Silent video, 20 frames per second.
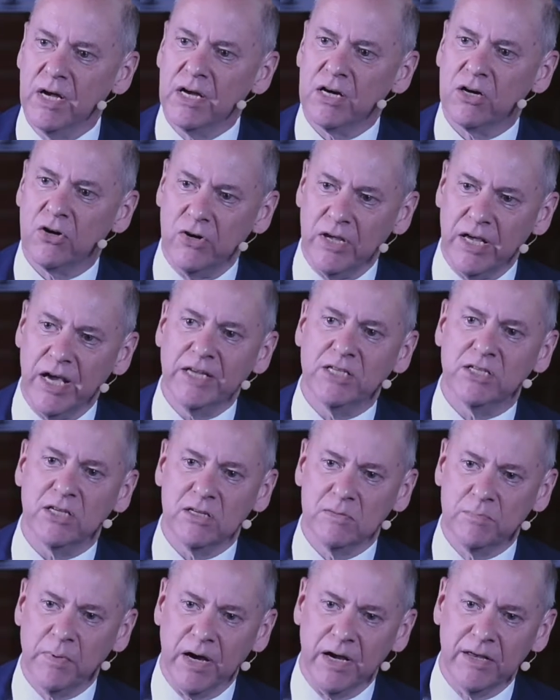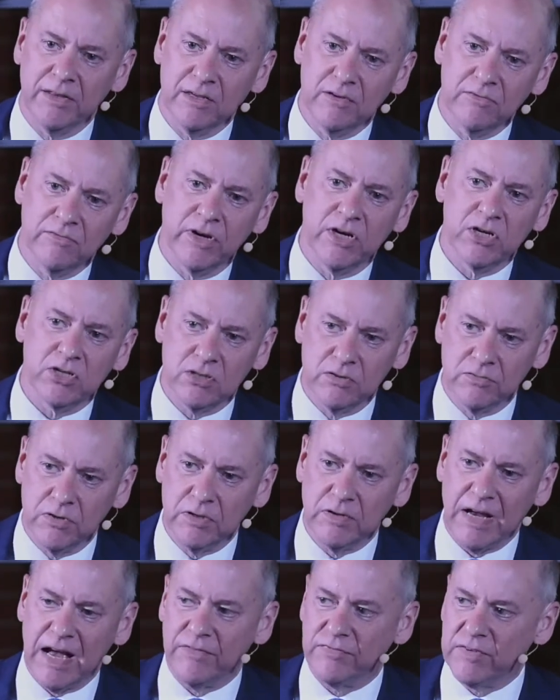created by the invasion of
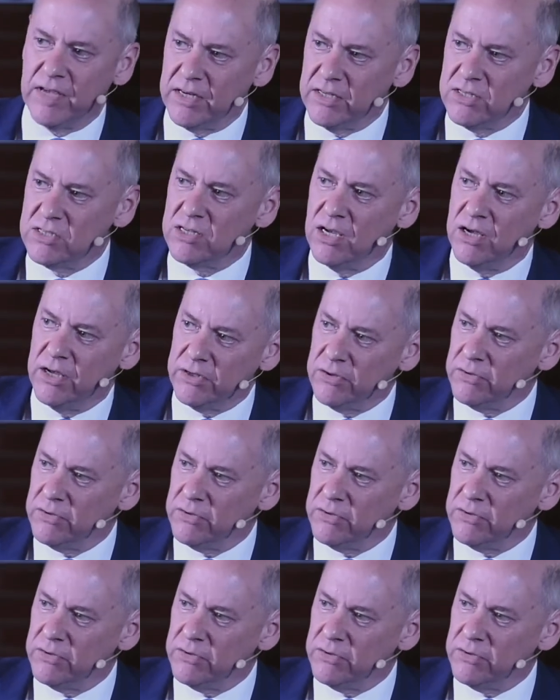Afghanistan